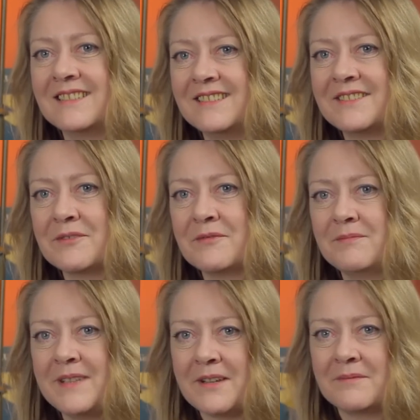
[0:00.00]
sort of,
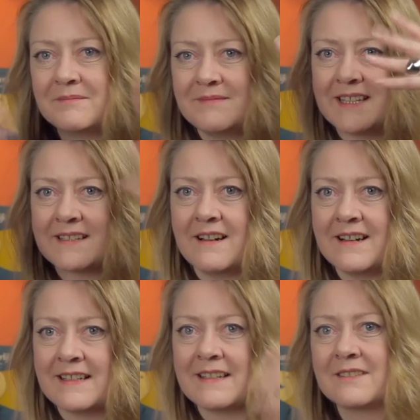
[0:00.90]
you know,
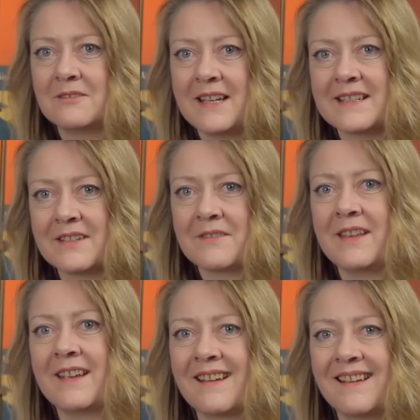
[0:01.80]
disguises and all that sort of
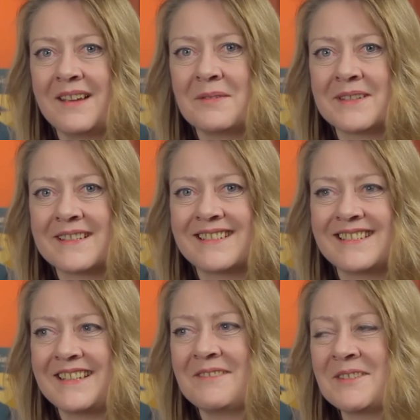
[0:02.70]
thing. It
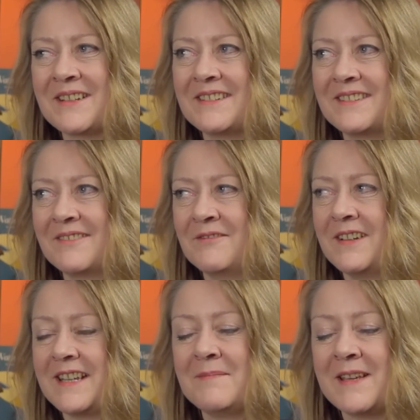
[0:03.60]
was
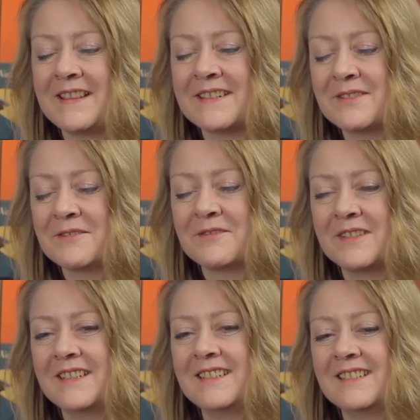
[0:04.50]
funny being the sort of
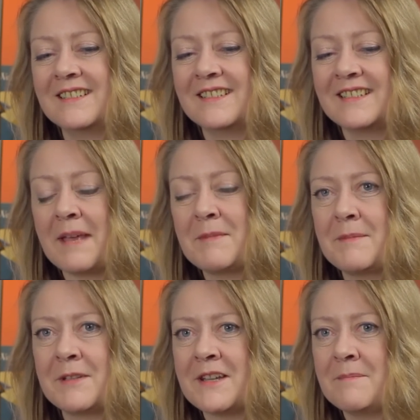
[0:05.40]

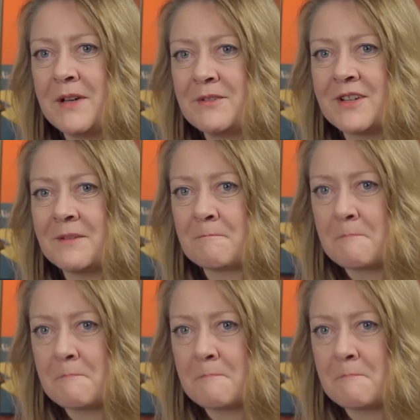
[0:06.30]
gamekeeper turned poacher.